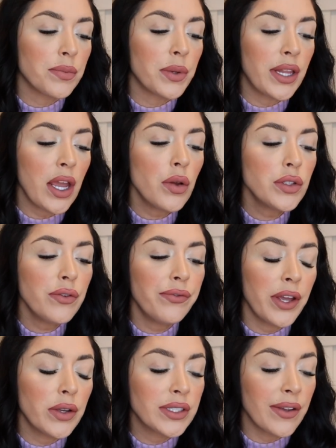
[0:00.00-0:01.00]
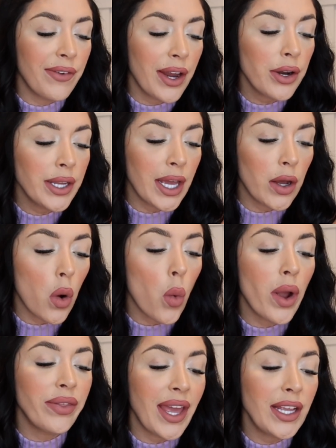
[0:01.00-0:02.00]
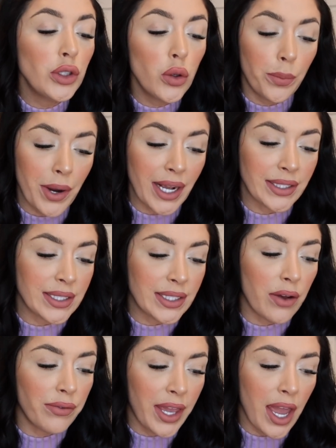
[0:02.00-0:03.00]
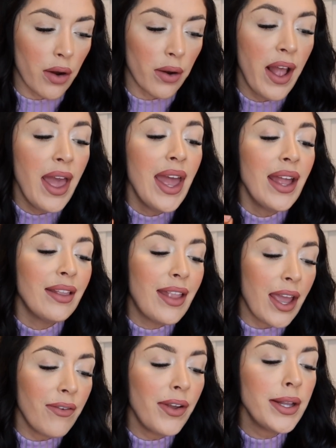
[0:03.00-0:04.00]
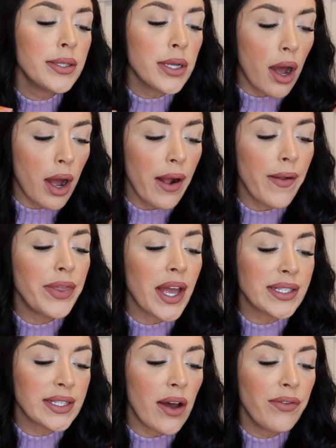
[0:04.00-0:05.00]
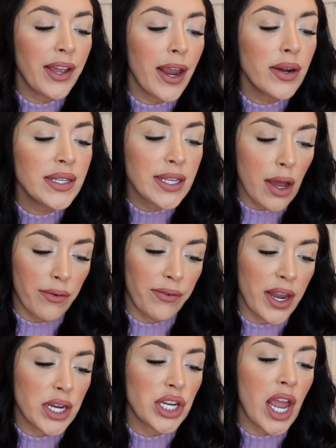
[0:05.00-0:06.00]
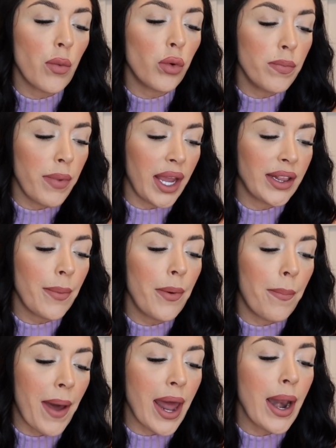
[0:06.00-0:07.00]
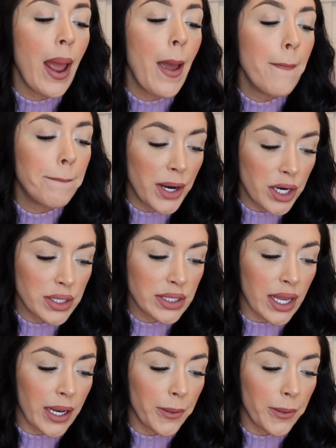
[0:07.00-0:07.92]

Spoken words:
but they also feel severe guilt when they do practice self-care. They even taught that self-care is selfish and would make them a bad person.